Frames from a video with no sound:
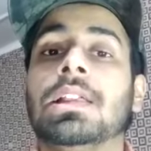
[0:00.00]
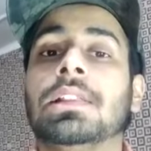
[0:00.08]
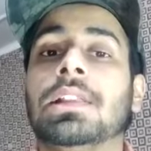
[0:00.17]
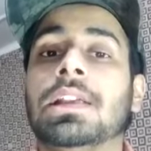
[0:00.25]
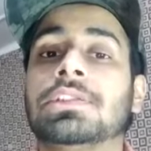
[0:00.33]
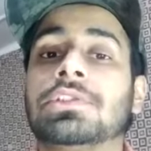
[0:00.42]

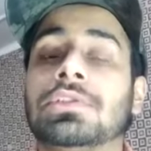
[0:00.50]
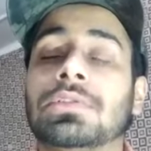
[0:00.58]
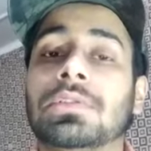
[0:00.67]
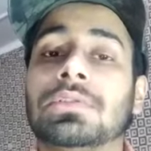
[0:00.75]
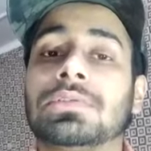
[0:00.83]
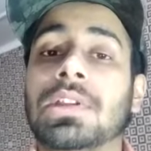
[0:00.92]
let's
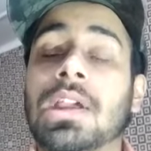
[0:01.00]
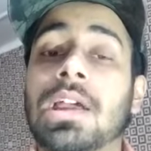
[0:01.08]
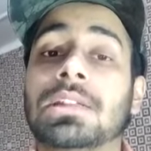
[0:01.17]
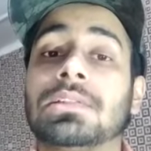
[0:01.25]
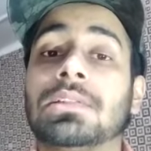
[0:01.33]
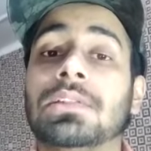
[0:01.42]
uh,
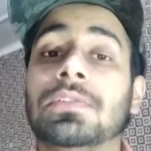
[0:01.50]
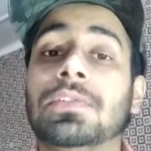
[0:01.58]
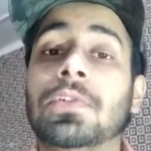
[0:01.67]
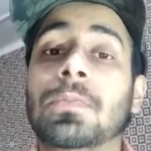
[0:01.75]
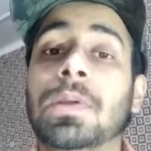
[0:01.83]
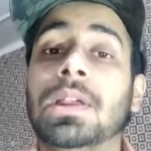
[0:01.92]
start a
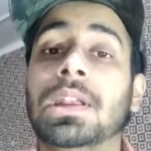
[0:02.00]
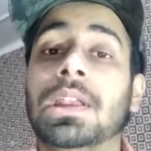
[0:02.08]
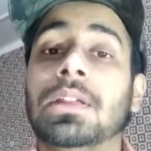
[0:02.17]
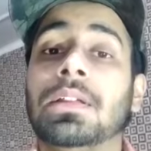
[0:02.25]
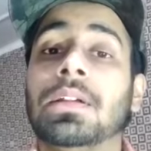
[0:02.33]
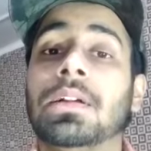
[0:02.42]
new
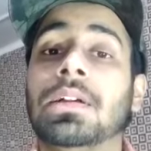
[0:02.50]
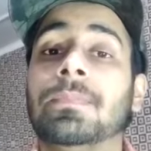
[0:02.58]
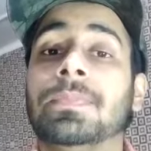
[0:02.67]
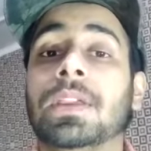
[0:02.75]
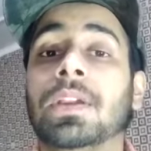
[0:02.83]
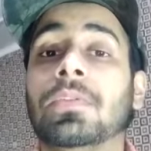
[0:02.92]
beginning uh,
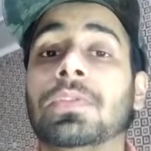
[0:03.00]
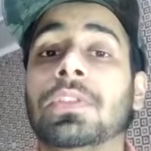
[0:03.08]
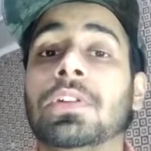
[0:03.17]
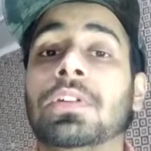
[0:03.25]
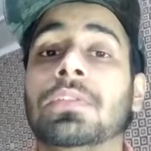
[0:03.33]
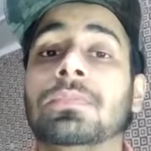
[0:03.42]
on
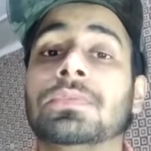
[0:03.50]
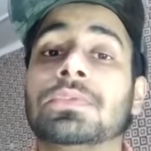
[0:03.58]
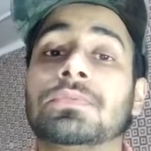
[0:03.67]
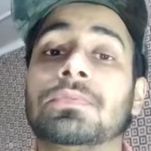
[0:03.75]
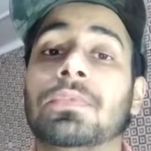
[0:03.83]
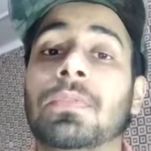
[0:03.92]
the
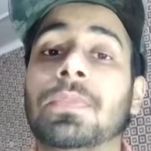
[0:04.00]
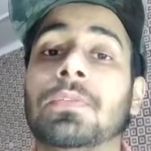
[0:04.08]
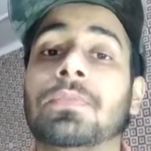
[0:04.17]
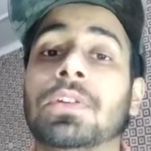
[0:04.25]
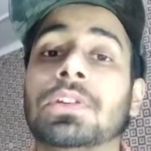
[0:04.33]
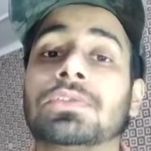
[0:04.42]
from the
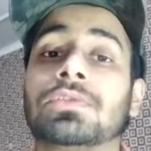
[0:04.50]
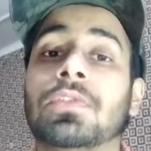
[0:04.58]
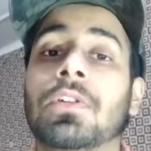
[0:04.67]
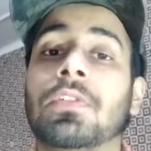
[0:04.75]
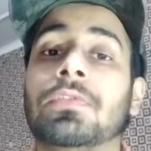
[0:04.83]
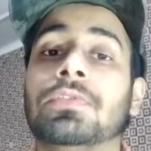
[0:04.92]
1st
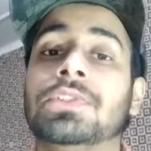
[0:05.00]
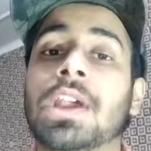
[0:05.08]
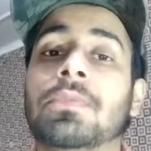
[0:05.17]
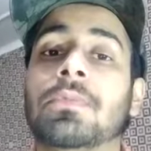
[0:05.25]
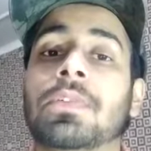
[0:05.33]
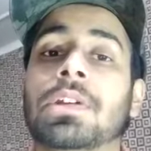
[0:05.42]
of
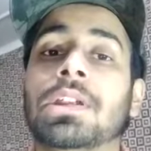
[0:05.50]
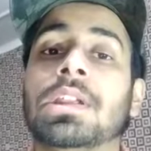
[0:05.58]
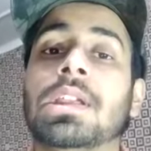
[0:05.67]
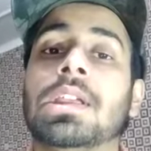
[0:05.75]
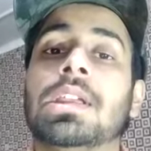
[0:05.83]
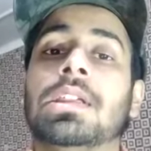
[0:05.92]
january
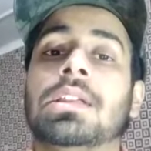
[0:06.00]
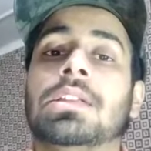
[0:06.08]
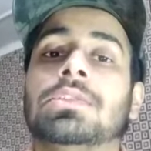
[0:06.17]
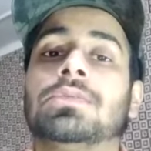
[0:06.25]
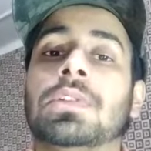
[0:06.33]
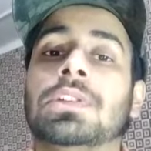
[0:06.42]

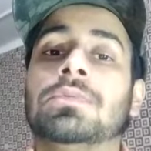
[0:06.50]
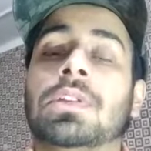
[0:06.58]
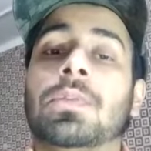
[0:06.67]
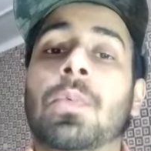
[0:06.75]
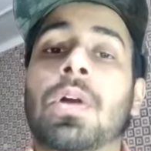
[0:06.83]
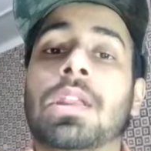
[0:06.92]

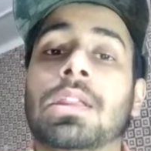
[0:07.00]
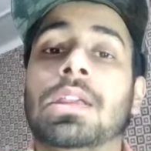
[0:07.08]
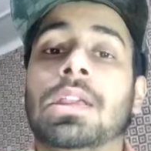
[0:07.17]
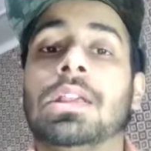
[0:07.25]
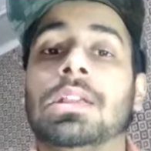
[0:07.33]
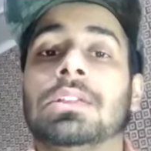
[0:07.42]
2021
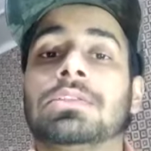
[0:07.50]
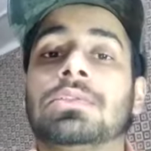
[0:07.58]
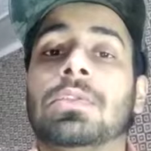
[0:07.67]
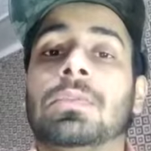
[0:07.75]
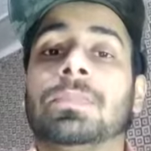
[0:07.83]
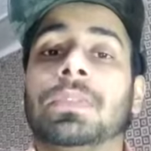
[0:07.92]

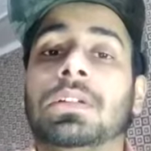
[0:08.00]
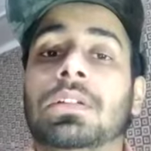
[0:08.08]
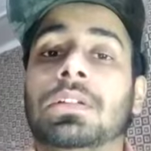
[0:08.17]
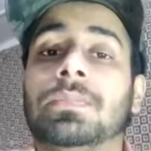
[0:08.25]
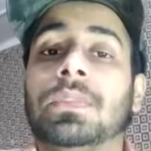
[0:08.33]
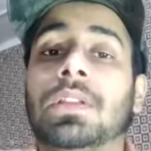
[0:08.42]
so
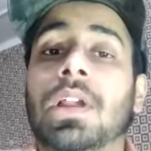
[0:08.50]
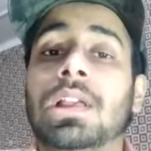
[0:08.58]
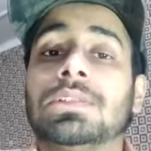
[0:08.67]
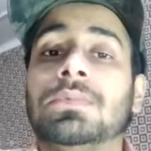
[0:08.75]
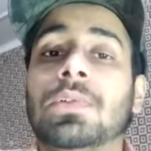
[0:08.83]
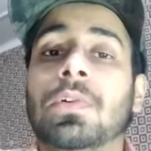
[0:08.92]
um,
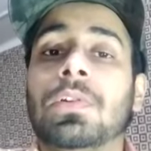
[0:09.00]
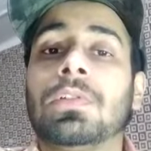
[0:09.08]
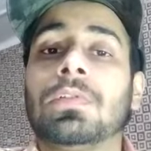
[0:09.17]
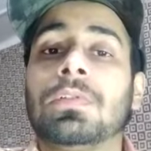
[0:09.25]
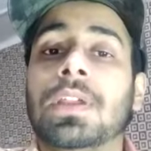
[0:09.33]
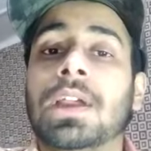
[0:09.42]
as we all
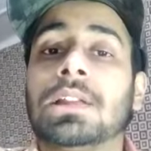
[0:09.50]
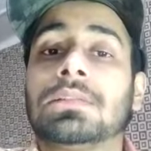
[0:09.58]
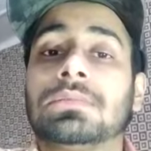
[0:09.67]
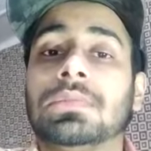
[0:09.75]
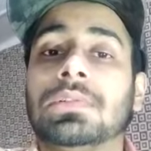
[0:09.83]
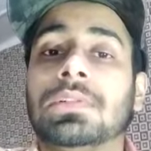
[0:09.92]
know that
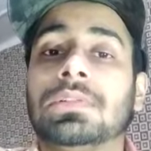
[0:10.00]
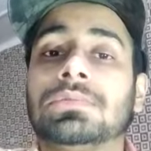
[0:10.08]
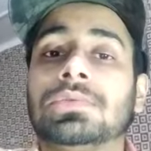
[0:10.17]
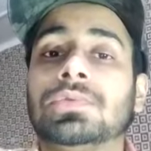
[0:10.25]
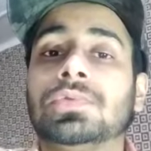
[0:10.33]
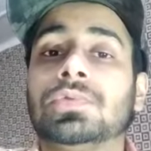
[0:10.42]
uh,
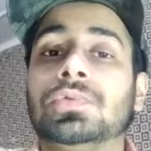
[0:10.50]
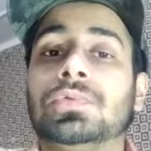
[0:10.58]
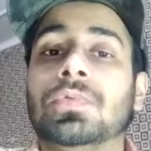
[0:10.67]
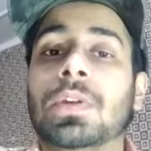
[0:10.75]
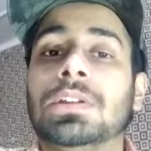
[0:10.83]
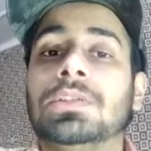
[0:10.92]

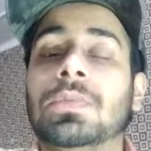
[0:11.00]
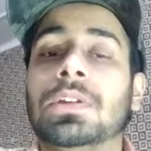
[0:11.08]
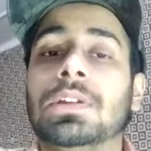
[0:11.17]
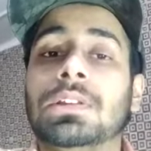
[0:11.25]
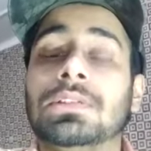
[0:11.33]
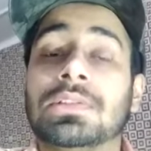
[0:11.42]

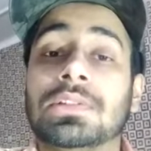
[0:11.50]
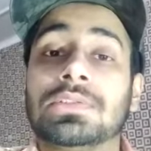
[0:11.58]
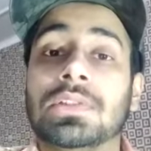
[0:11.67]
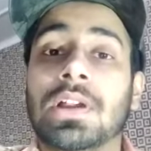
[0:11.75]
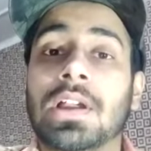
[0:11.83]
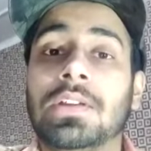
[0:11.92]
2020 is such
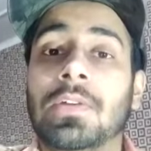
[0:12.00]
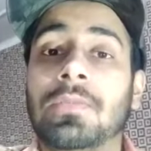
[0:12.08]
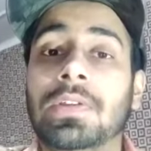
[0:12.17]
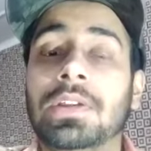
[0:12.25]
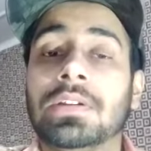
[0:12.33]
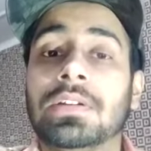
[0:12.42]
a kind of
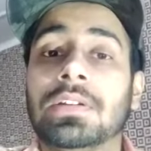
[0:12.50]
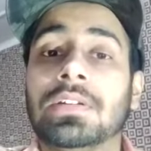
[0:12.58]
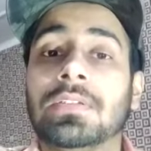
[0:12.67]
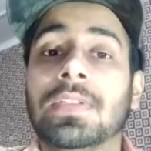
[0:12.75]
year